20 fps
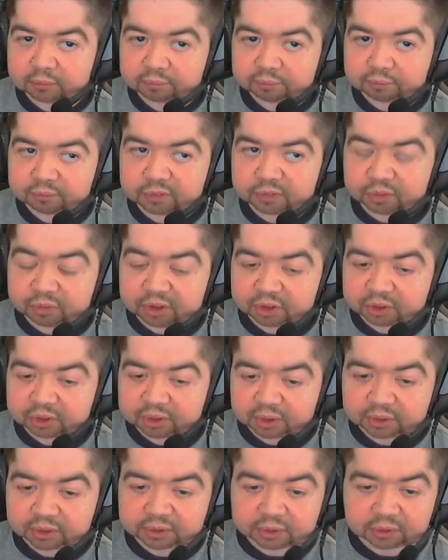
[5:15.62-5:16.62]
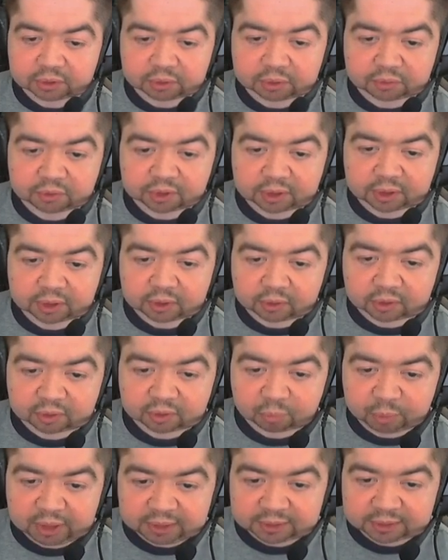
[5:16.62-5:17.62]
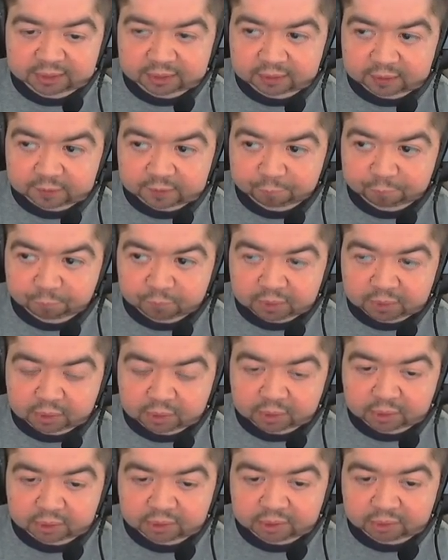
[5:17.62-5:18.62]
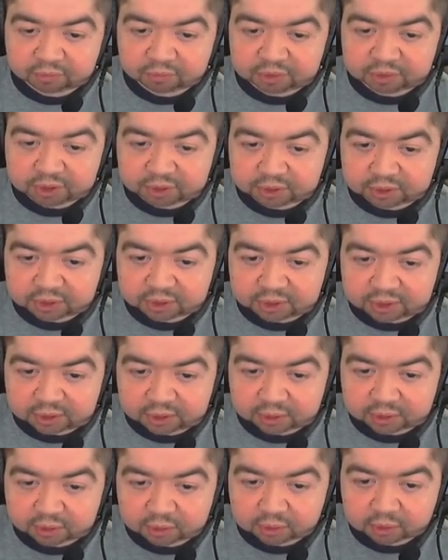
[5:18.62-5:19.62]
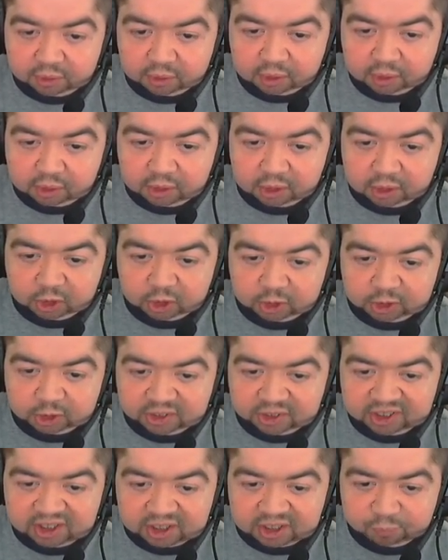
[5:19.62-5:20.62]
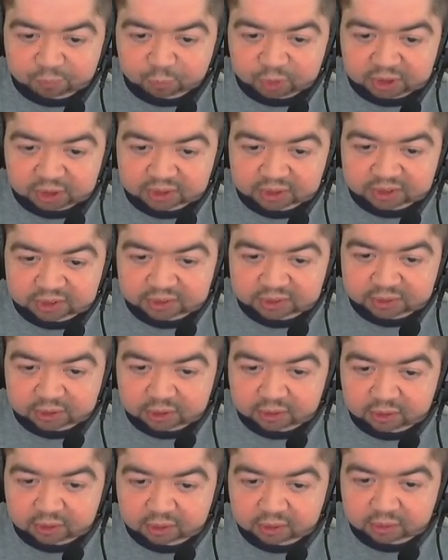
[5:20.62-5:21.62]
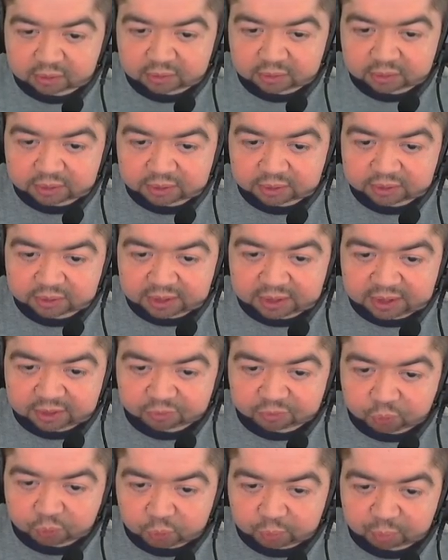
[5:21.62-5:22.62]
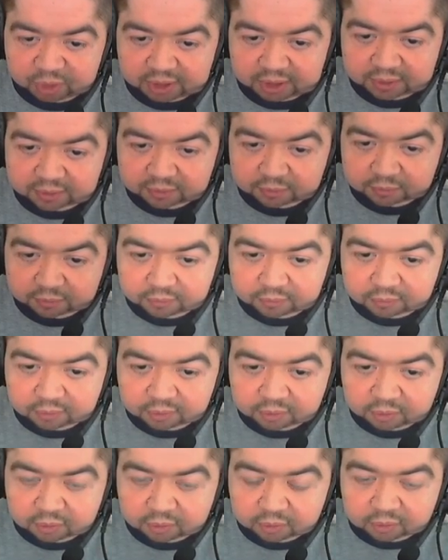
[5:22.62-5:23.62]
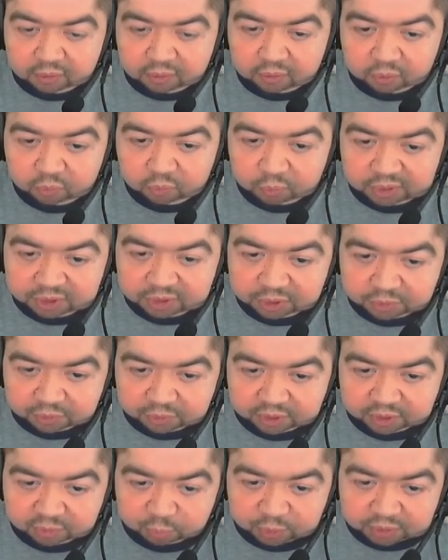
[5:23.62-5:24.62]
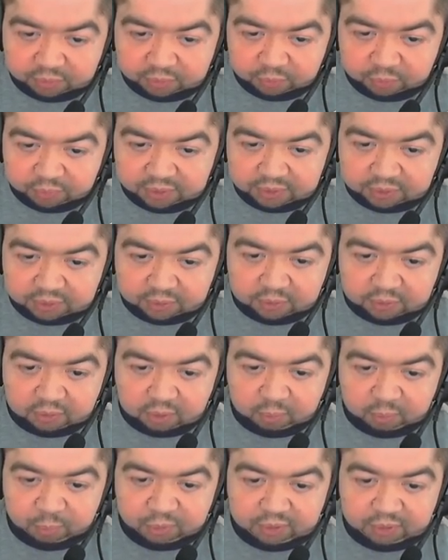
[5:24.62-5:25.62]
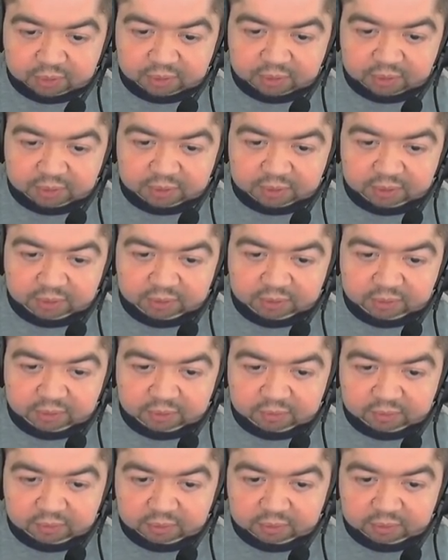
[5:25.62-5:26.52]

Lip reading: screenshots, I should say, automatically, it gives it the name that's the date format, which you can, by the way, copy and,